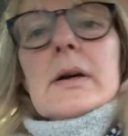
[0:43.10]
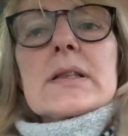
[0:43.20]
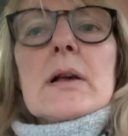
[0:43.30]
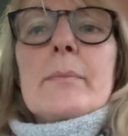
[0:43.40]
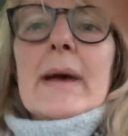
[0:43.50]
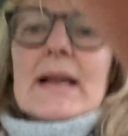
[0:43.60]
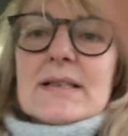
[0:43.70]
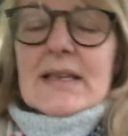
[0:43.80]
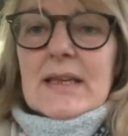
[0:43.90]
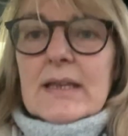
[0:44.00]
it's on back
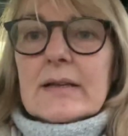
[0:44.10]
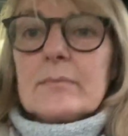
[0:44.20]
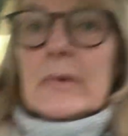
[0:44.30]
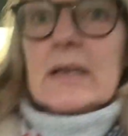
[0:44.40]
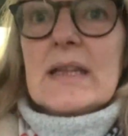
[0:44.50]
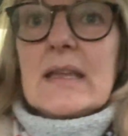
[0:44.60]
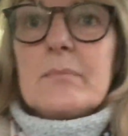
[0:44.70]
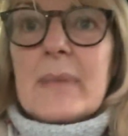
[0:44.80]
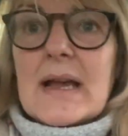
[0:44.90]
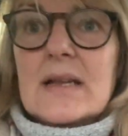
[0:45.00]
seat. My
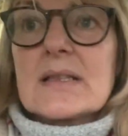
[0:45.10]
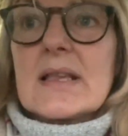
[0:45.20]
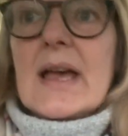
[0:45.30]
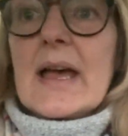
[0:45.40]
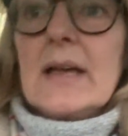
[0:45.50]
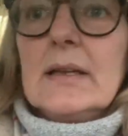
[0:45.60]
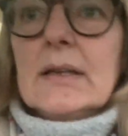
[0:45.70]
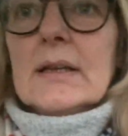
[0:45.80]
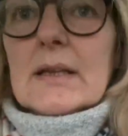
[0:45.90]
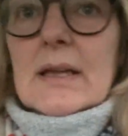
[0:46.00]
knitting bag's there.
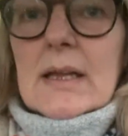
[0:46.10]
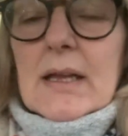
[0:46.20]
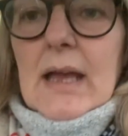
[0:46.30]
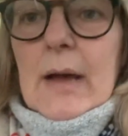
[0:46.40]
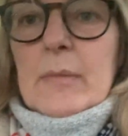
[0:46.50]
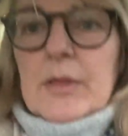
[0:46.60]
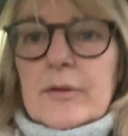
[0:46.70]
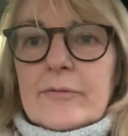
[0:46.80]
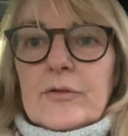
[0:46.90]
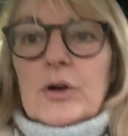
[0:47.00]
I'm on the
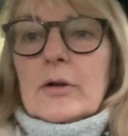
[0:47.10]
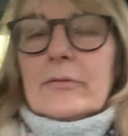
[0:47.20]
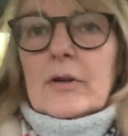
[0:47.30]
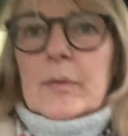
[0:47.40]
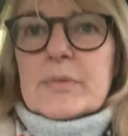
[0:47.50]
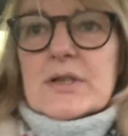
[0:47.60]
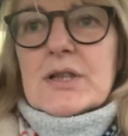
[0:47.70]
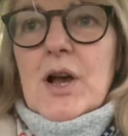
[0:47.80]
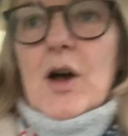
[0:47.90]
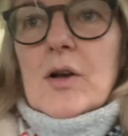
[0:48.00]
foot of Rob's
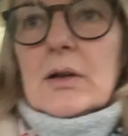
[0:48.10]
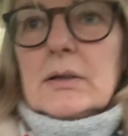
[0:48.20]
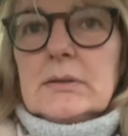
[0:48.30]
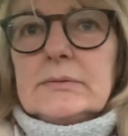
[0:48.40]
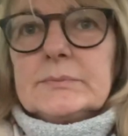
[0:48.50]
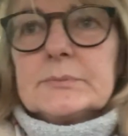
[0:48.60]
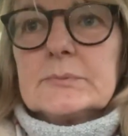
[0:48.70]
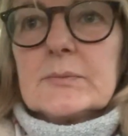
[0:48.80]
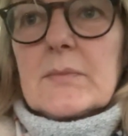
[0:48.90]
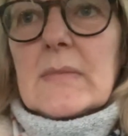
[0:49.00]
sock.
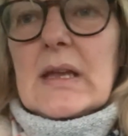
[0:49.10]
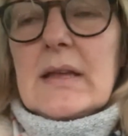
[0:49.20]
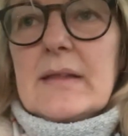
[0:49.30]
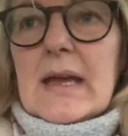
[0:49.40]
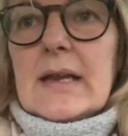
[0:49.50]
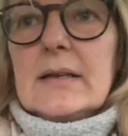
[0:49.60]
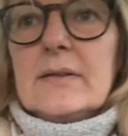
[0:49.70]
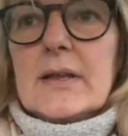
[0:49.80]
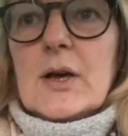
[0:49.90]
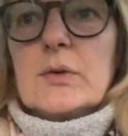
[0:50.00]
And then
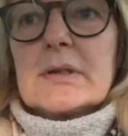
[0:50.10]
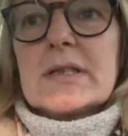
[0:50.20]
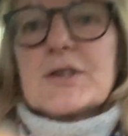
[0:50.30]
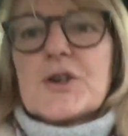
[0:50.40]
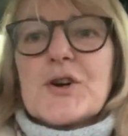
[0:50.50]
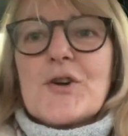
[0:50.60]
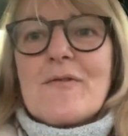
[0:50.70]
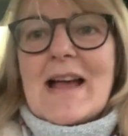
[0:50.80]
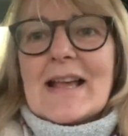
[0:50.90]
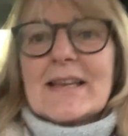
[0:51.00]
the oldest daughter
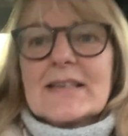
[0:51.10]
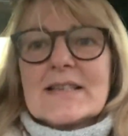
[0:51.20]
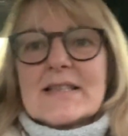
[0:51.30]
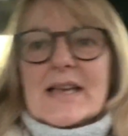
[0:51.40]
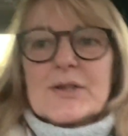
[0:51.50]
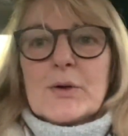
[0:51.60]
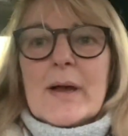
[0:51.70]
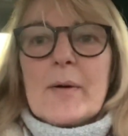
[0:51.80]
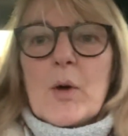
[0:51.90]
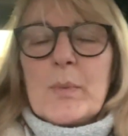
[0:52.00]
rang and said, oh,
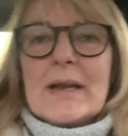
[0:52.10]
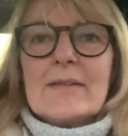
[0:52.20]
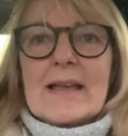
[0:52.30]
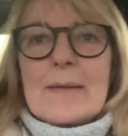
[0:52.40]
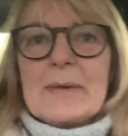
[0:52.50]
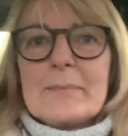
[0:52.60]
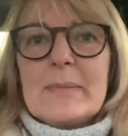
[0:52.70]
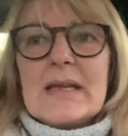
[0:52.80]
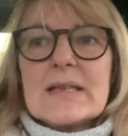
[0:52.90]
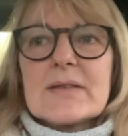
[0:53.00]
I'm hoping I'll get me
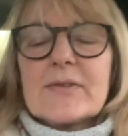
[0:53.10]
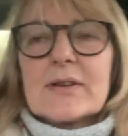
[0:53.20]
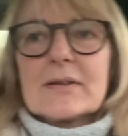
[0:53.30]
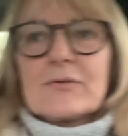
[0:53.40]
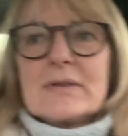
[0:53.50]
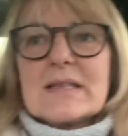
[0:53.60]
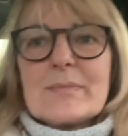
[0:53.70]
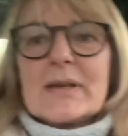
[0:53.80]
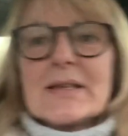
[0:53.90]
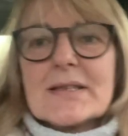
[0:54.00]
mitts for Christmas.